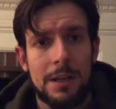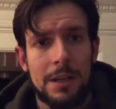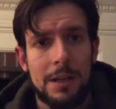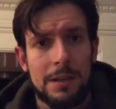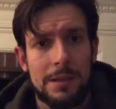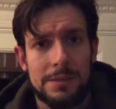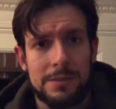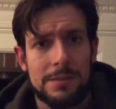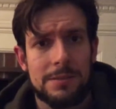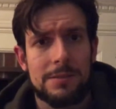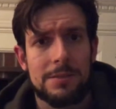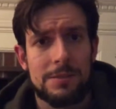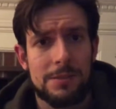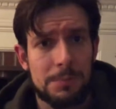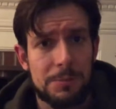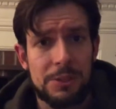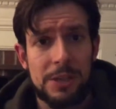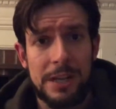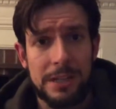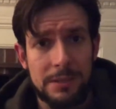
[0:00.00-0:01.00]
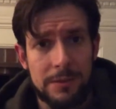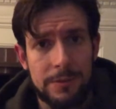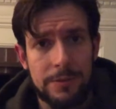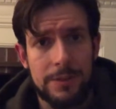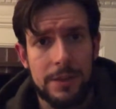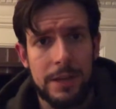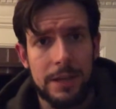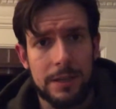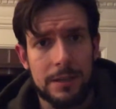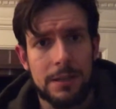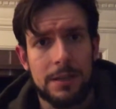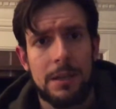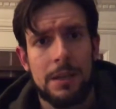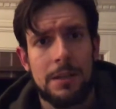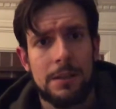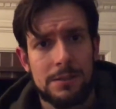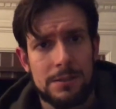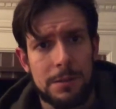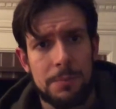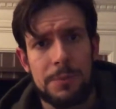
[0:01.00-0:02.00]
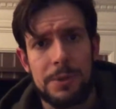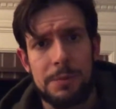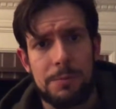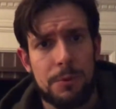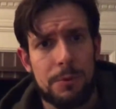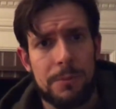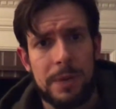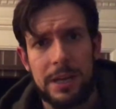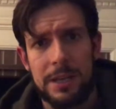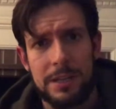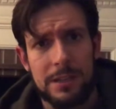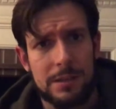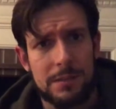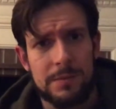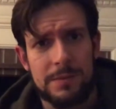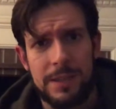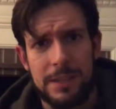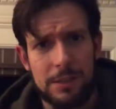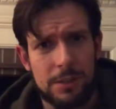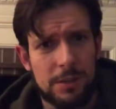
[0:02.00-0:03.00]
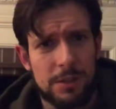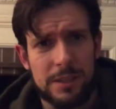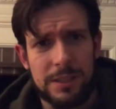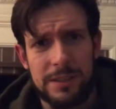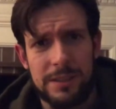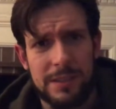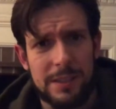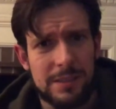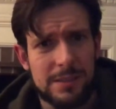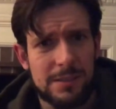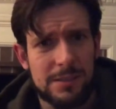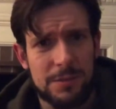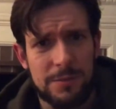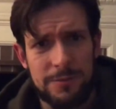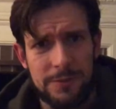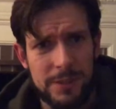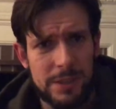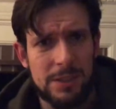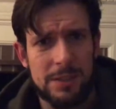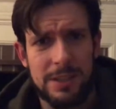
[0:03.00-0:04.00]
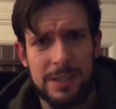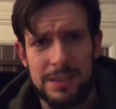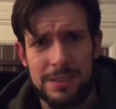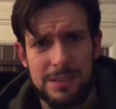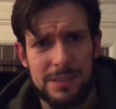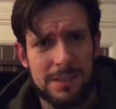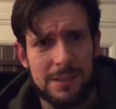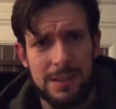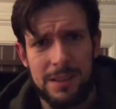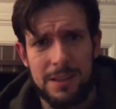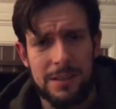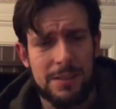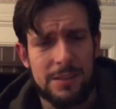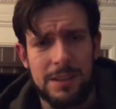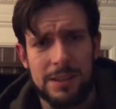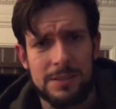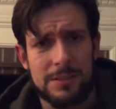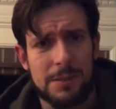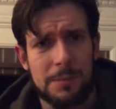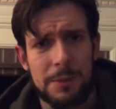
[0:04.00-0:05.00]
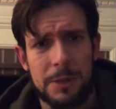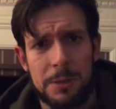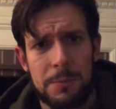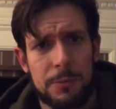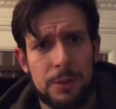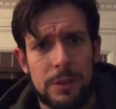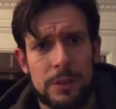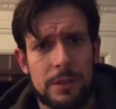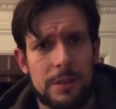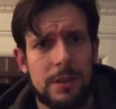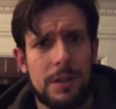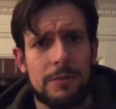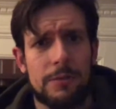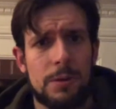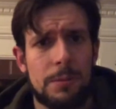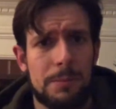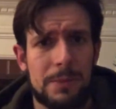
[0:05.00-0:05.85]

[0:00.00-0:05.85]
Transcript: This is a subjective thing. Some people may take a look at this or feel this and think something completely different,